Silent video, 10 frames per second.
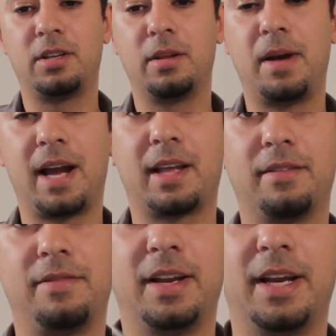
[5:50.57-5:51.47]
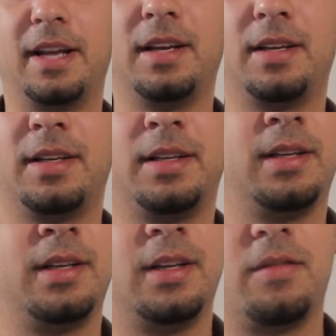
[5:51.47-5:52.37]
to the back of the fitting
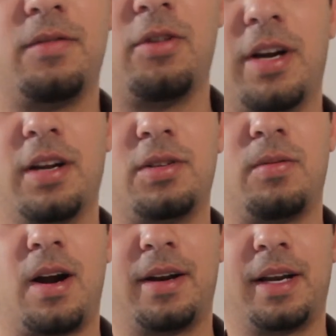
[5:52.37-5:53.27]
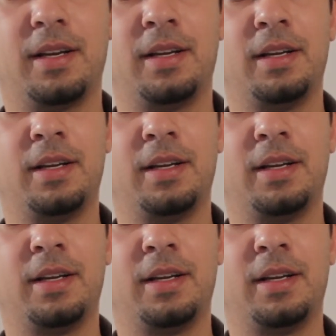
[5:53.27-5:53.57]
for a good surrounding.